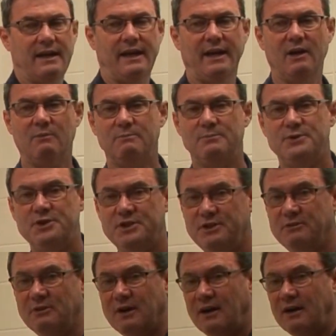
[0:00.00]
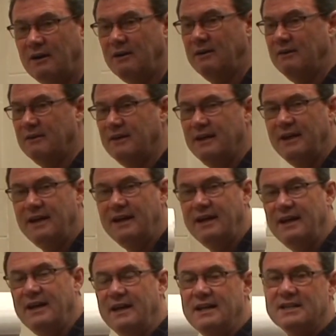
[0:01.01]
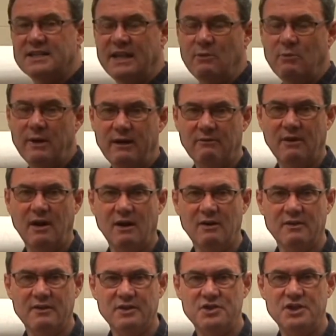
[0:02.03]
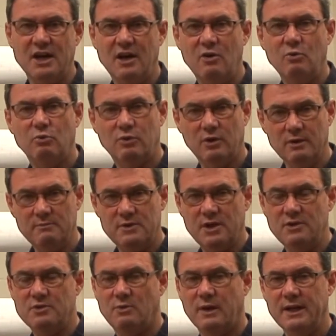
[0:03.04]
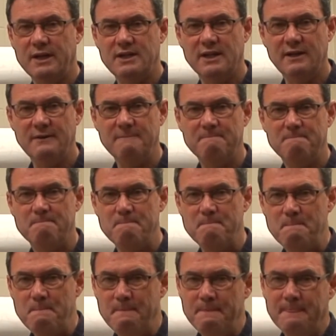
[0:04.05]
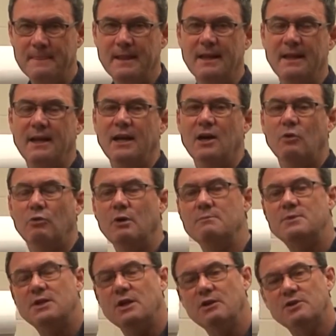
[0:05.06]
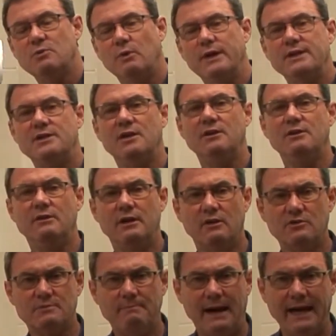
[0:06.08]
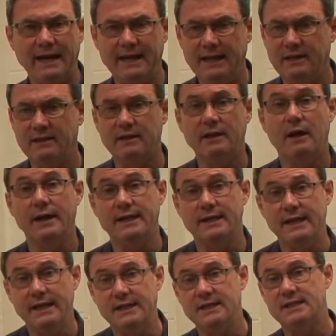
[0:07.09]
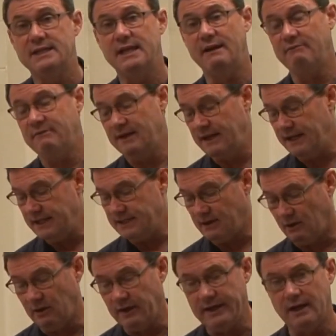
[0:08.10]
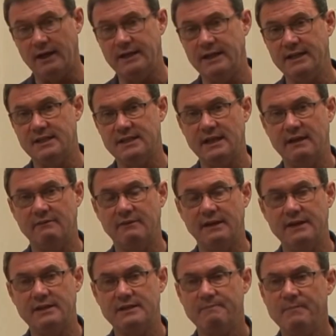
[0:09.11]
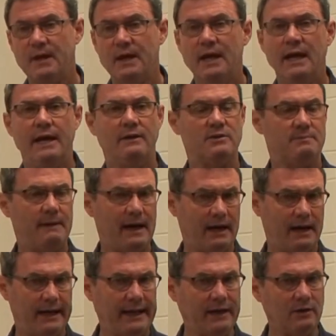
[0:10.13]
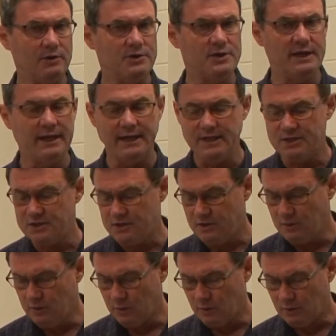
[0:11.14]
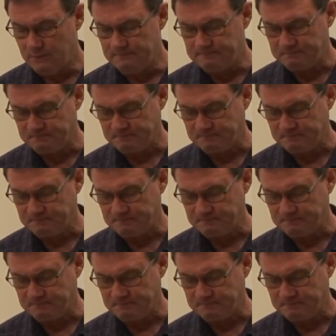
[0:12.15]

helps you learn. Has anyone ever heard of the show Room 222? Room 222 goes back into the 1970s, early 1970s. It was about an inner city school.